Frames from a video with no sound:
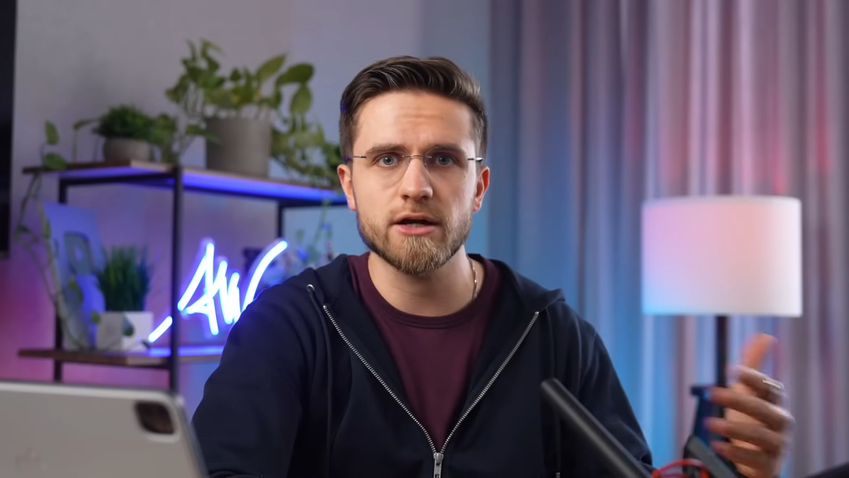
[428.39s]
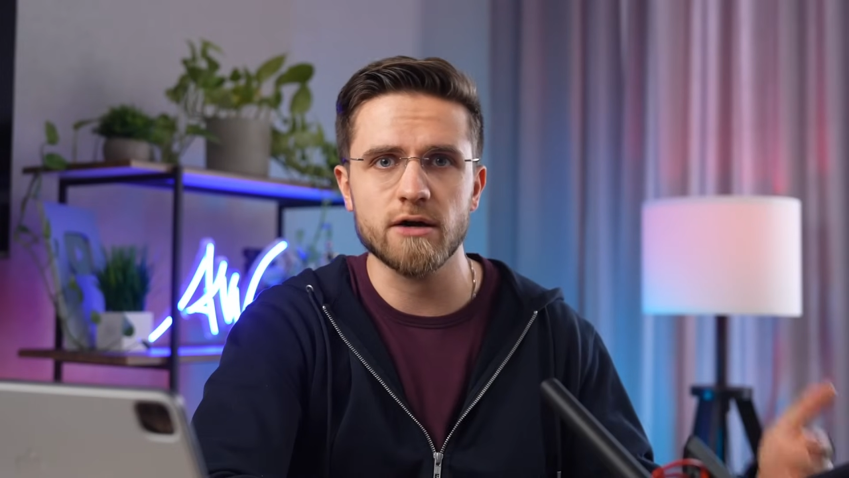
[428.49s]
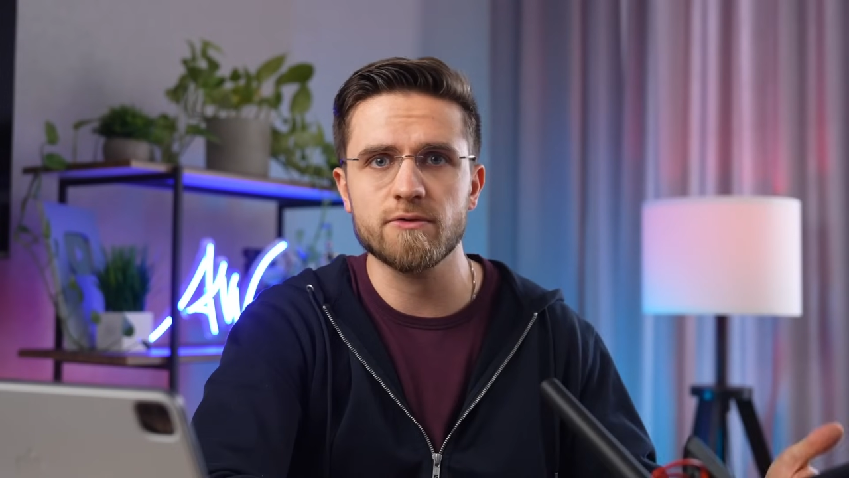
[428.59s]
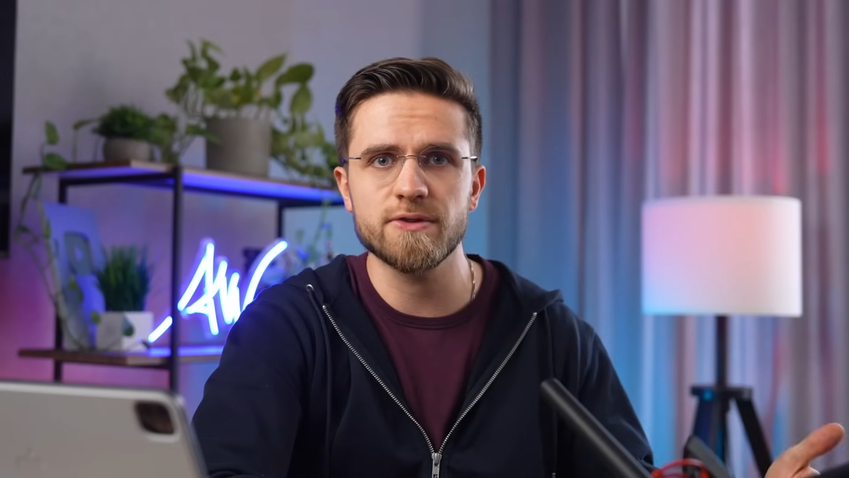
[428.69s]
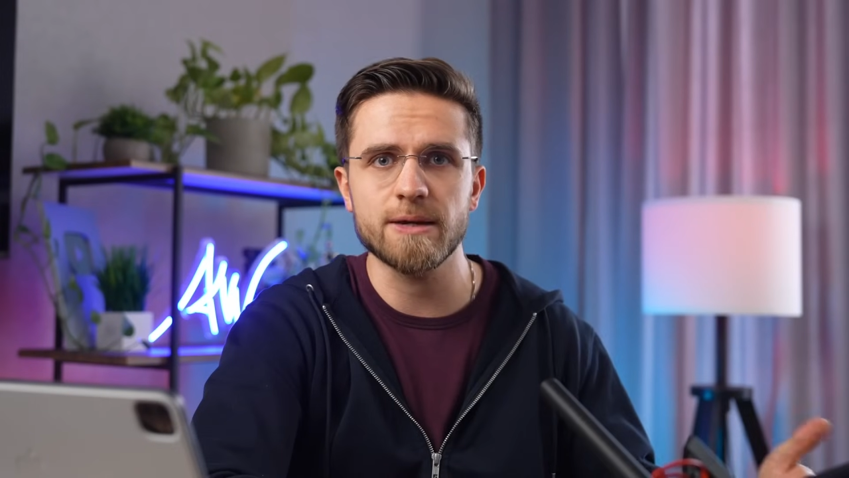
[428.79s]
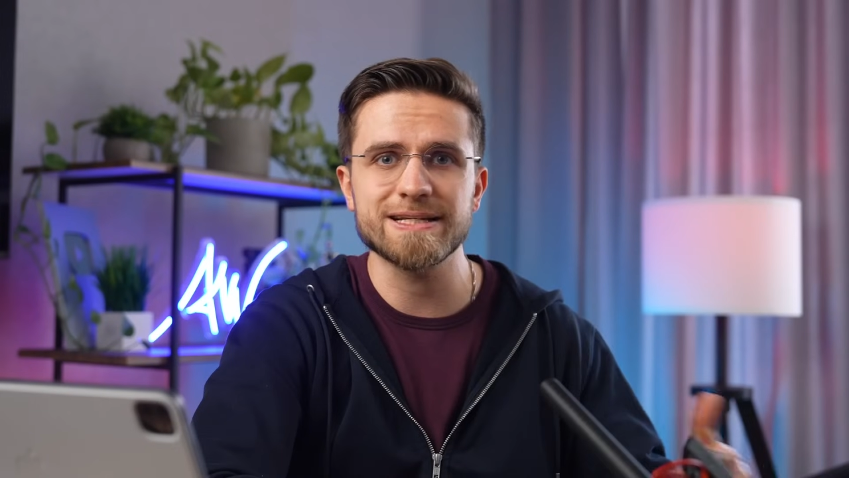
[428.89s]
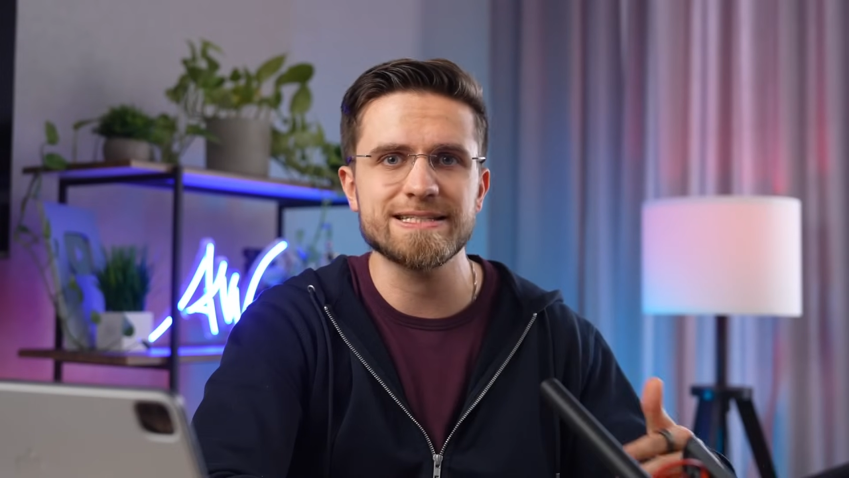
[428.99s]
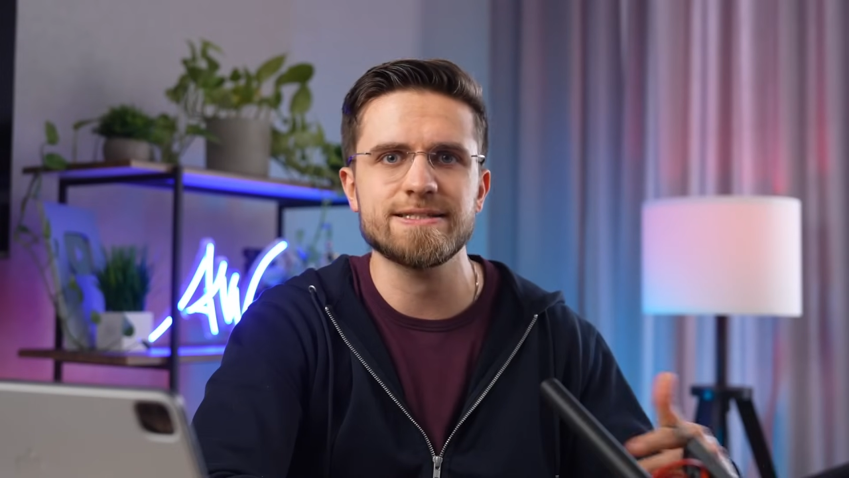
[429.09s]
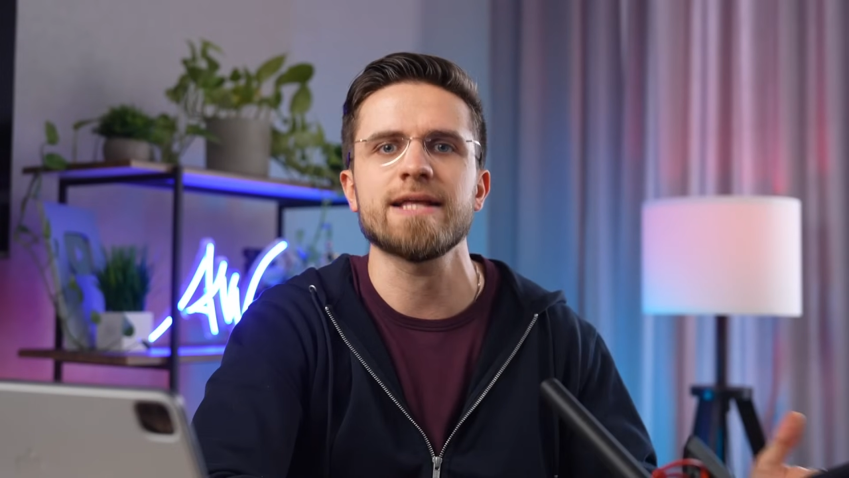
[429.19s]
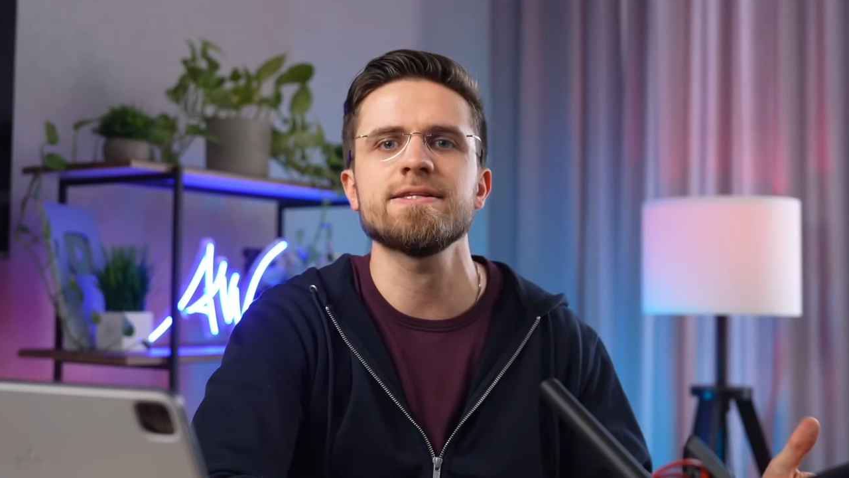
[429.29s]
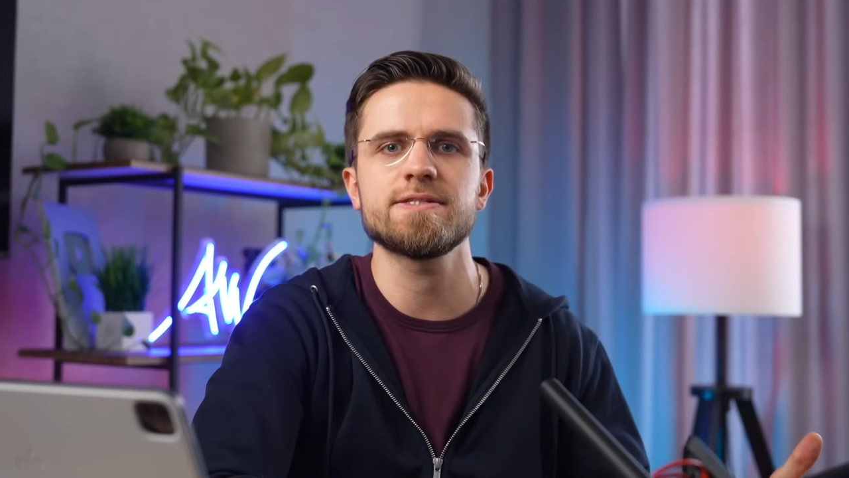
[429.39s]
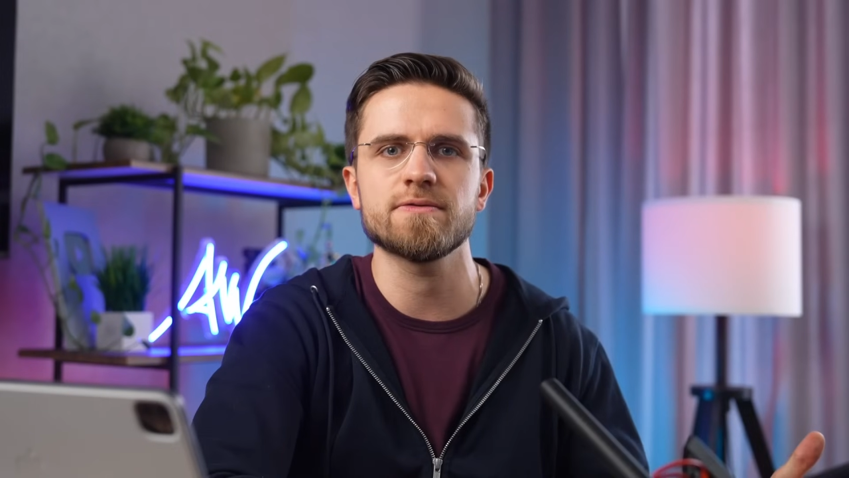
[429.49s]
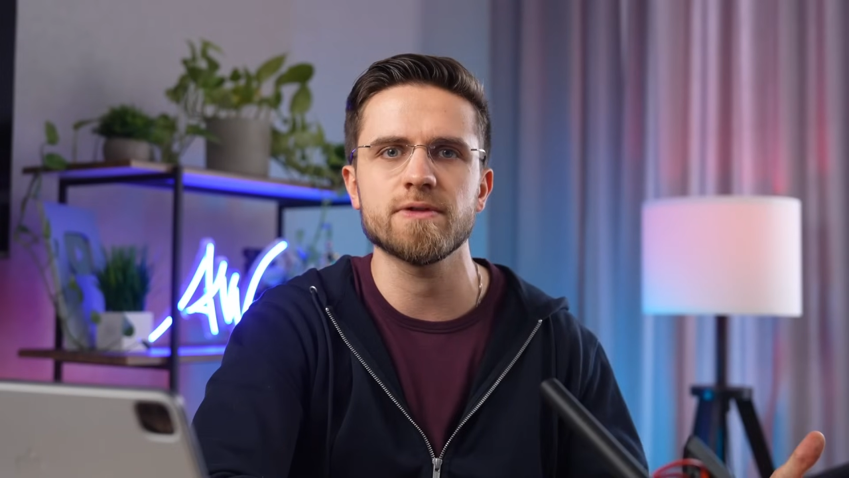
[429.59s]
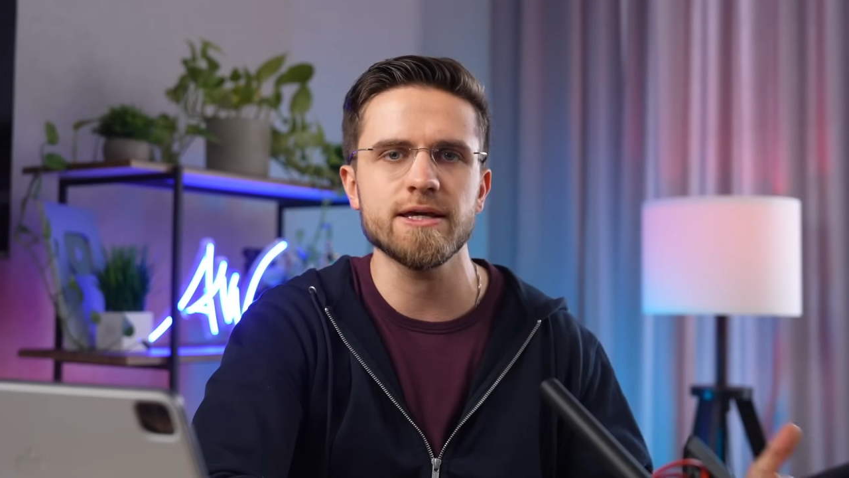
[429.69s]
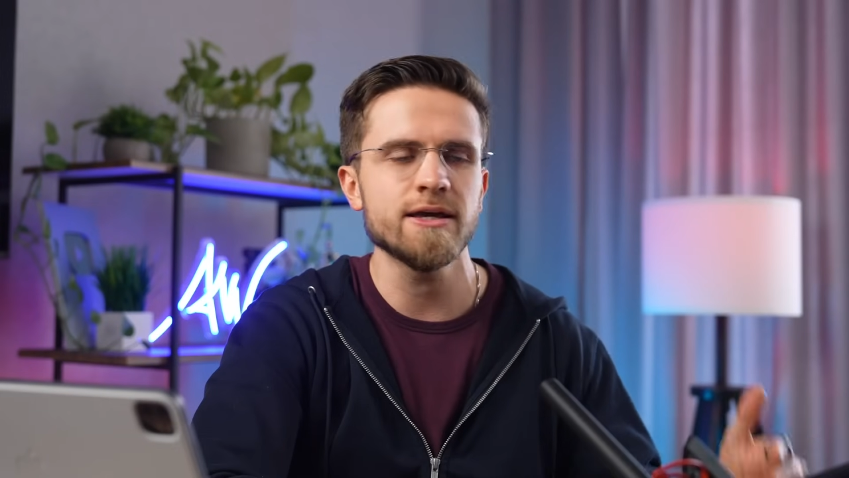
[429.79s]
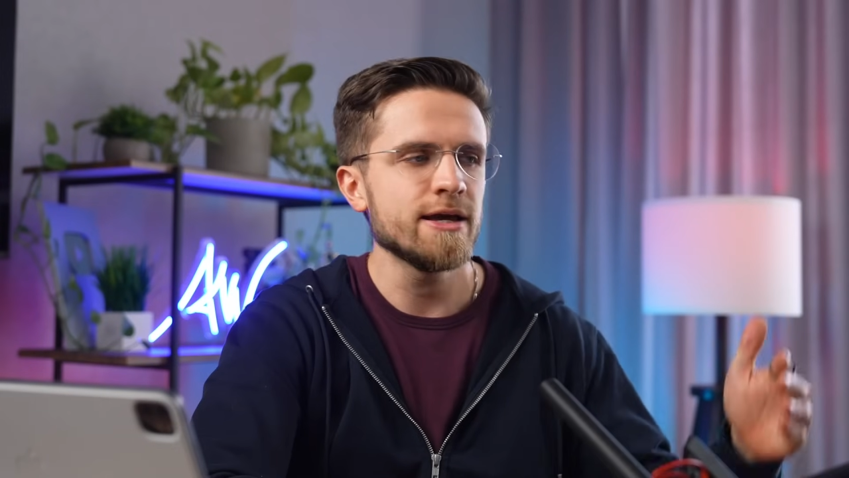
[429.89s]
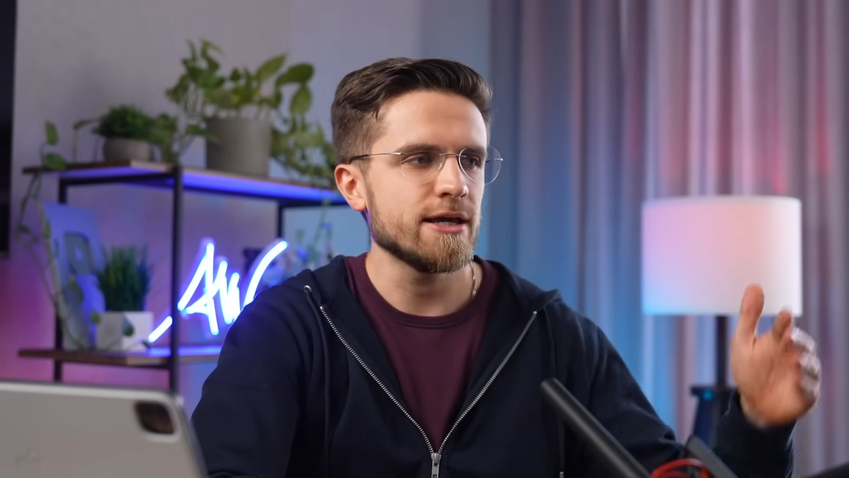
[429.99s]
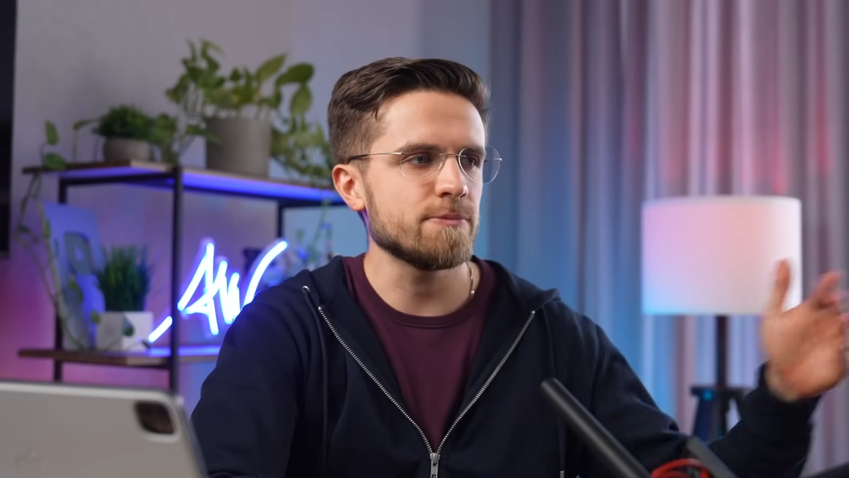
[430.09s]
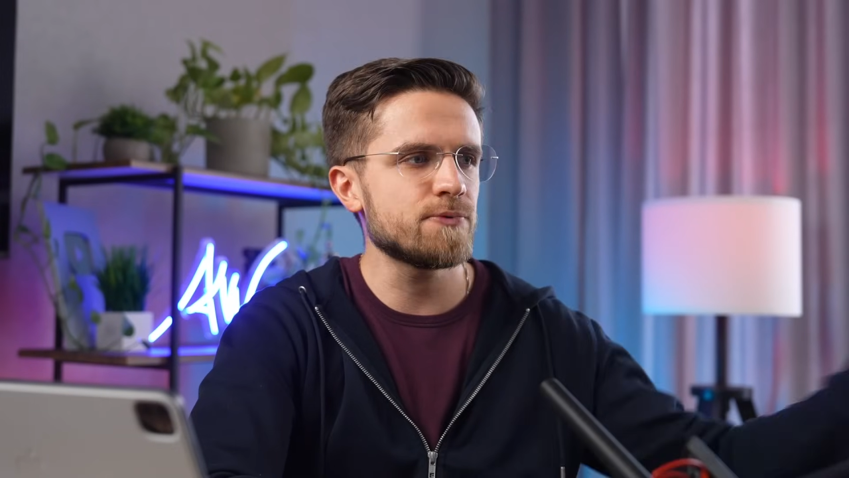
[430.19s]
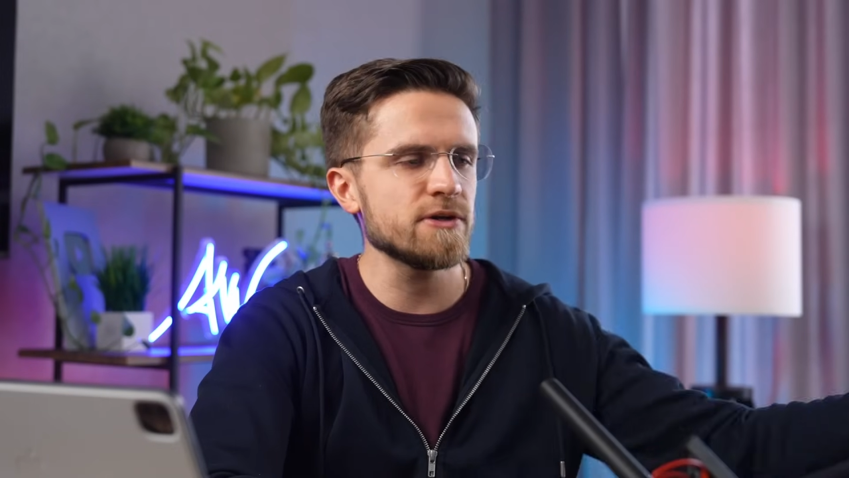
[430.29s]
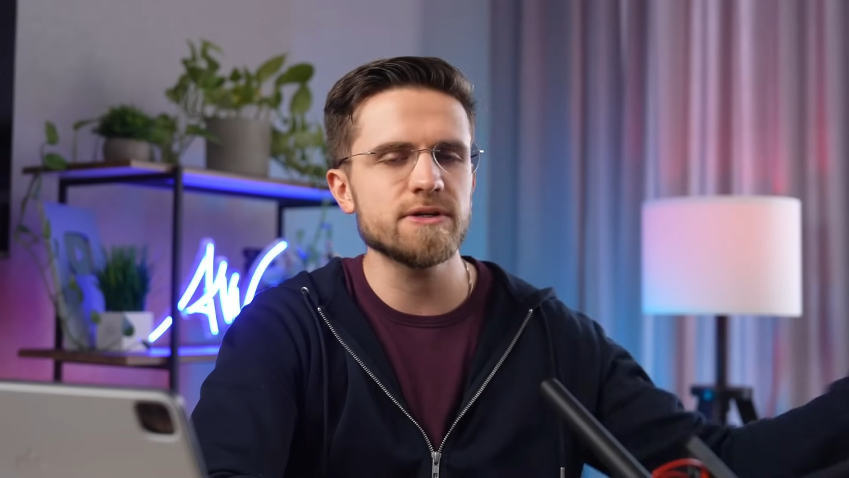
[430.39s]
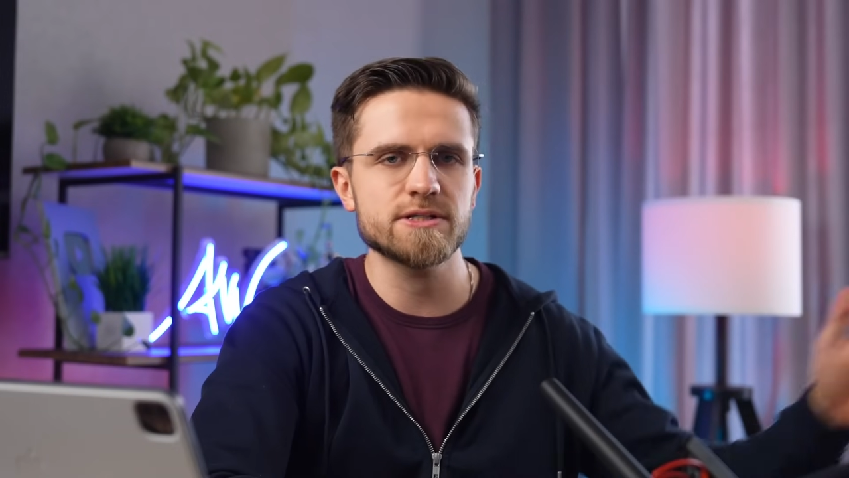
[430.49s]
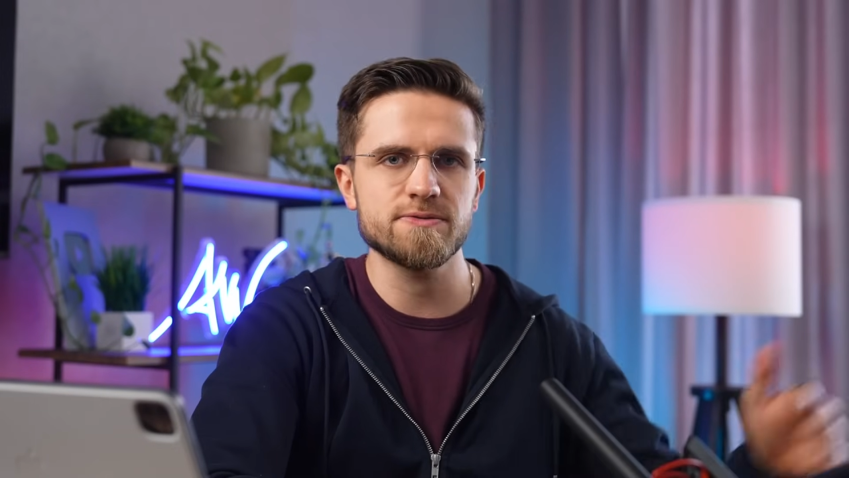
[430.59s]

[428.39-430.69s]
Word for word: covered them extensively in previous